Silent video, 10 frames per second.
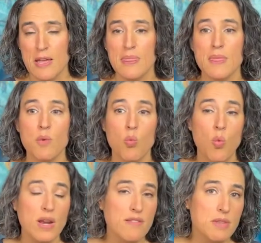Now,
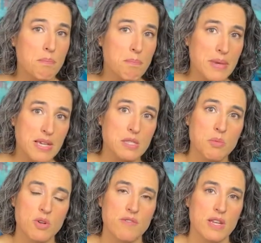one of the biggest
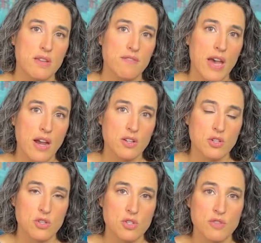motivating
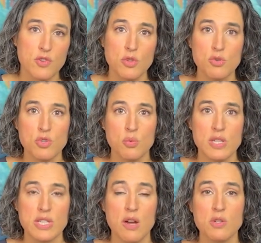factors for those who
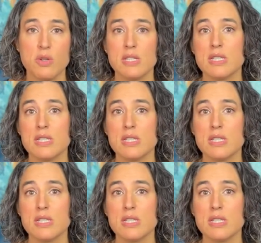reach out to us